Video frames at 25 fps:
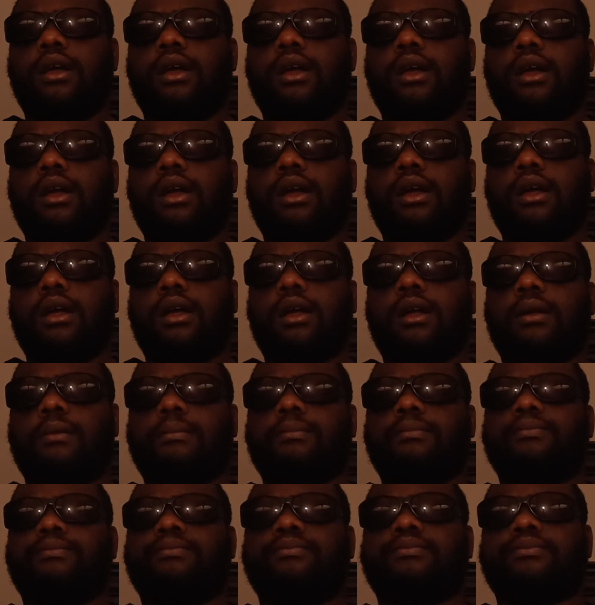
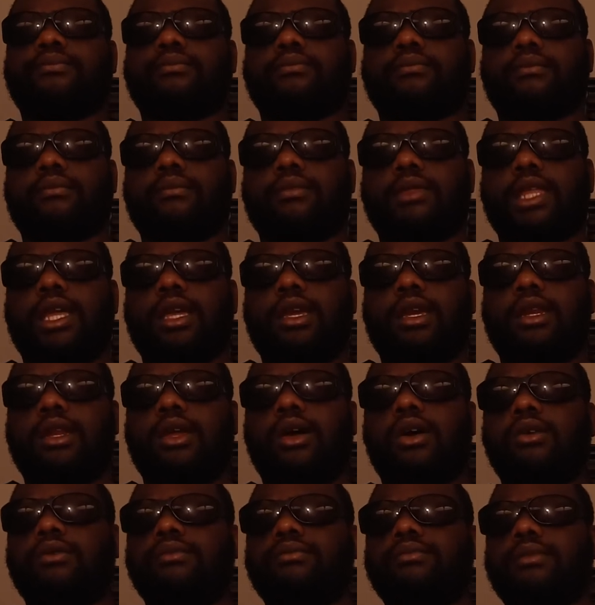Um, you
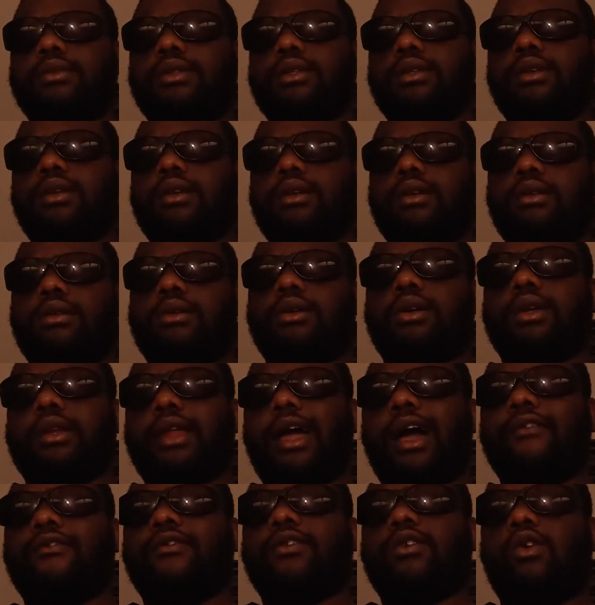know, you could
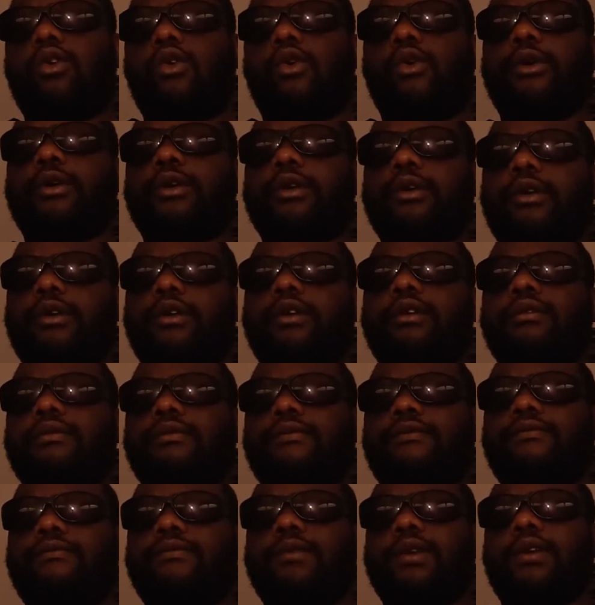have a
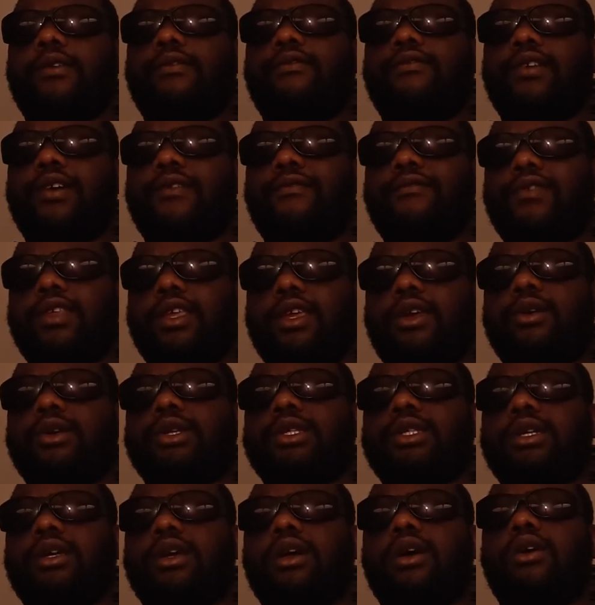quarter, you know, 50
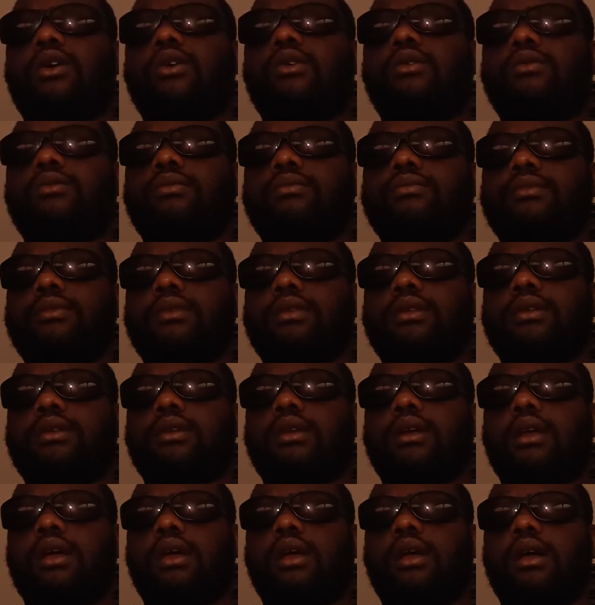years ago,
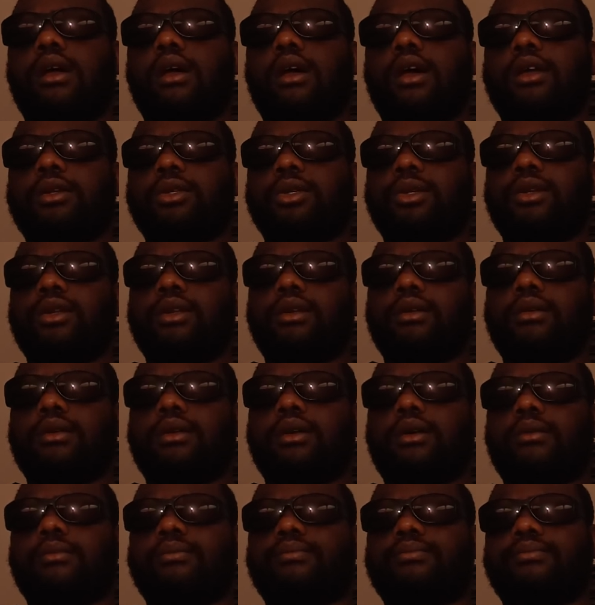100, you
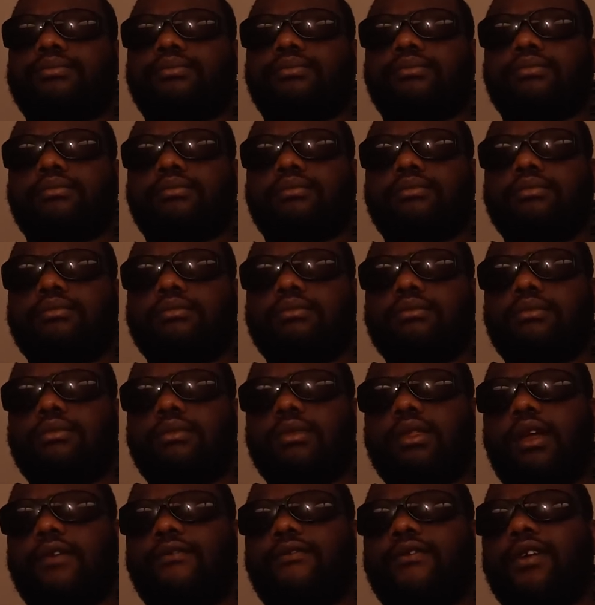know,
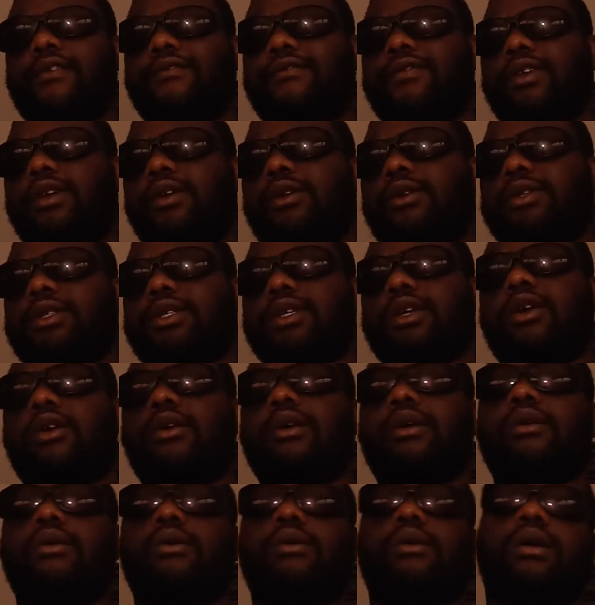50 years
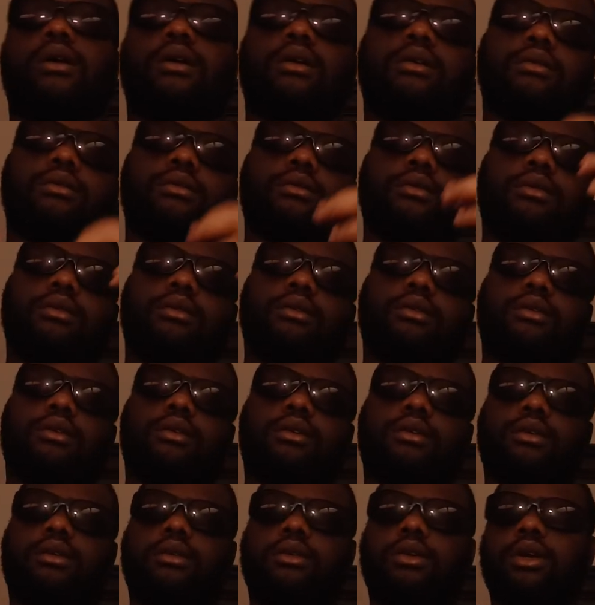ago,
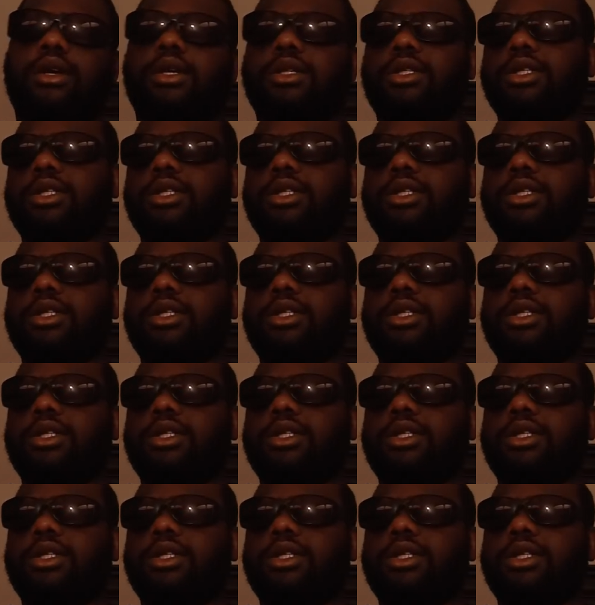you could